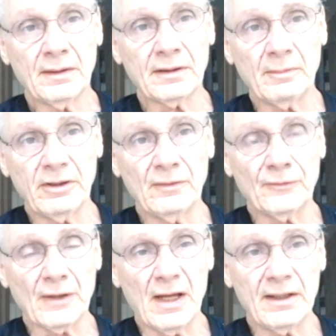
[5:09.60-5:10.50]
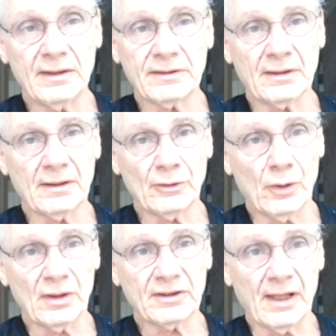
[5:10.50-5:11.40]
Some of you flyers are
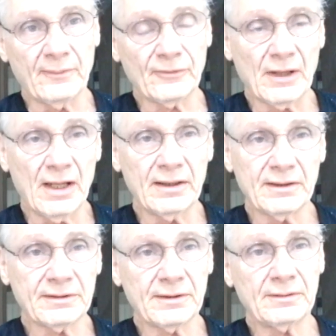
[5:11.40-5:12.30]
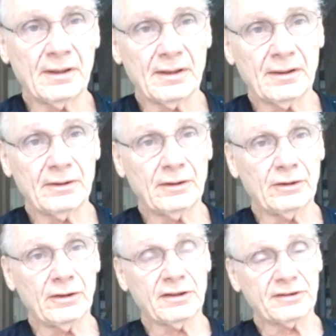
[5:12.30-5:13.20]
long-time flyers, and uh,
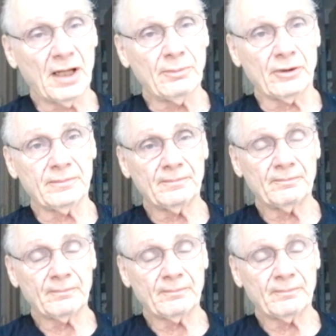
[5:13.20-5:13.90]
you're stubborn.